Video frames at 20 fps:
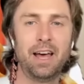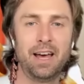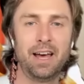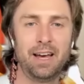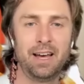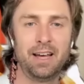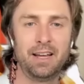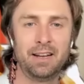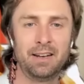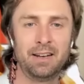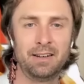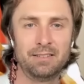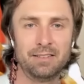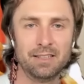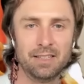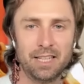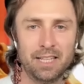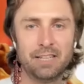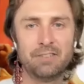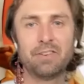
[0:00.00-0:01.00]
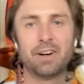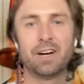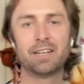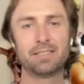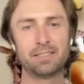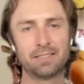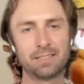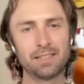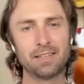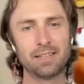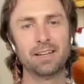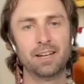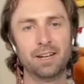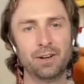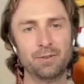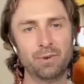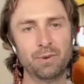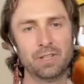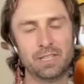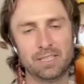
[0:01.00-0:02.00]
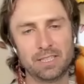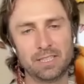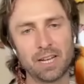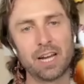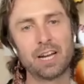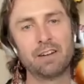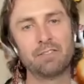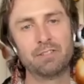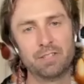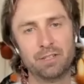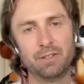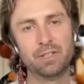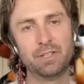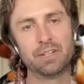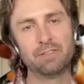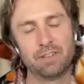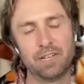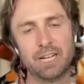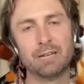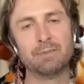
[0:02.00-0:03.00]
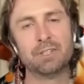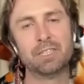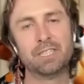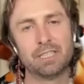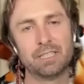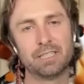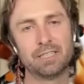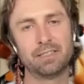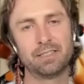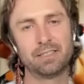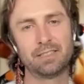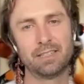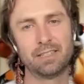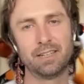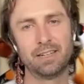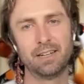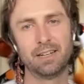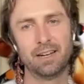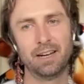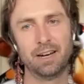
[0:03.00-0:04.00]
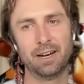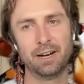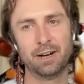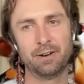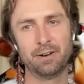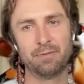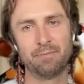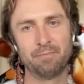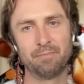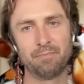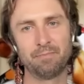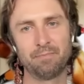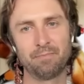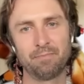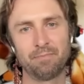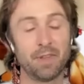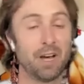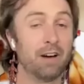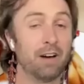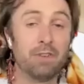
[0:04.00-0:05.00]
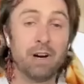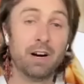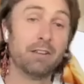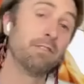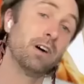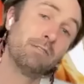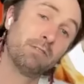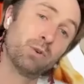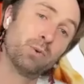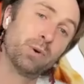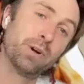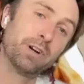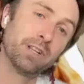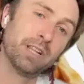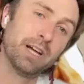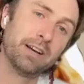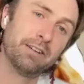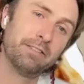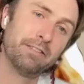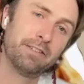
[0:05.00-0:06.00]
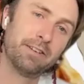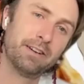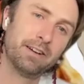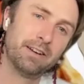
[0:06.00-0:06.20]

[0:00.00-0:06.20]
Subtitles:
and leave us with these kind of two different images of queer life.